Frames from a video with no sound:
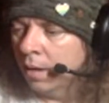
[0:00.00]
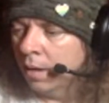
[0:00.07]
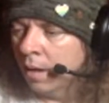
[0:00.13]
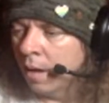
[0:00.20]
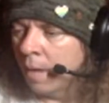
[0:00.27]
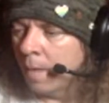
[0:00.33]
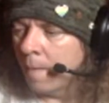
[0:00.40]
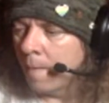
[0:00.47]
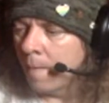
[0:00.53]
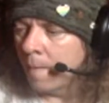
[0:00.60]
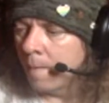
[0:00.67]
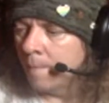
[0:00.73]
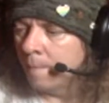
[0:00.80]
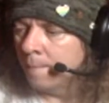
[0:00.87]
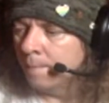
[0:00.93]
Um,
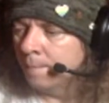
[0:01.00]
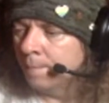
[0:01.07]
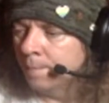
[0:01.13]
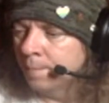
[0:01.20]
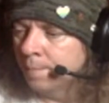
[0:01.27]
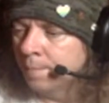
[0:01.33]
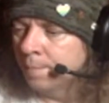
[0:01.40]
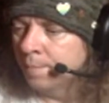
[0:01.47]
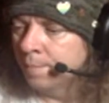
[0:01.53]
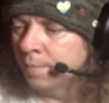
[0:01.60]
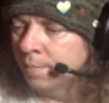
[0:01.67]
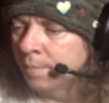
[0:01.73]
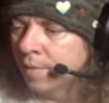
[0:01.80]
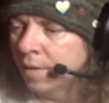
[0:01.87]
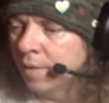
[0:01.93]

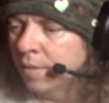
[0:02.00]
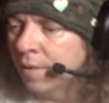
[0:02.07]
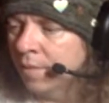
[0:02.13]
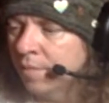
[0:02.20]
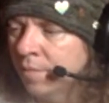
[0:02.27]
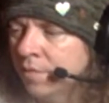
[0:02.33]
but I like